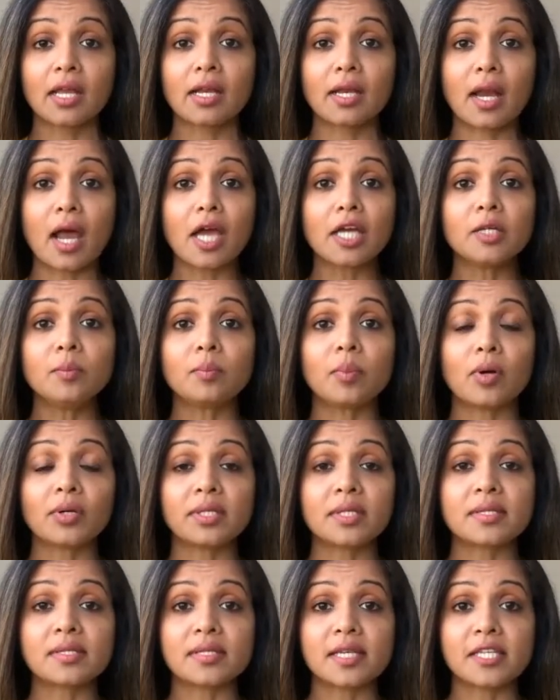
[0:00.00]

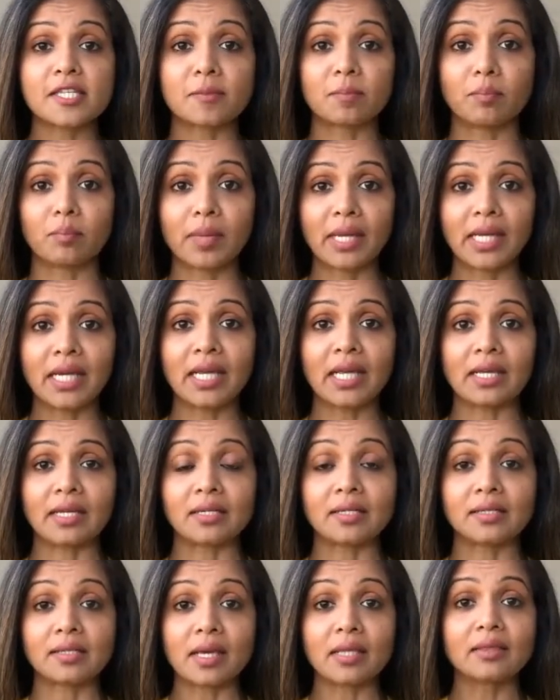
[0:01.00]
9.6
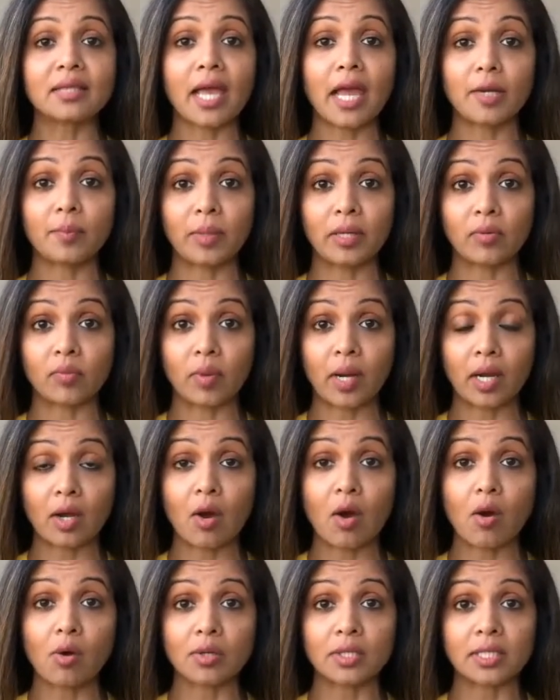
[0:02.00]
million deaths had been
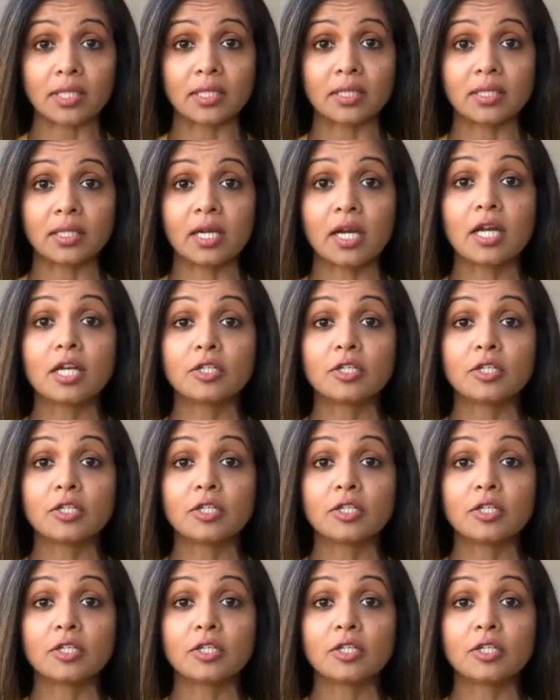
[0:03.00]
recorded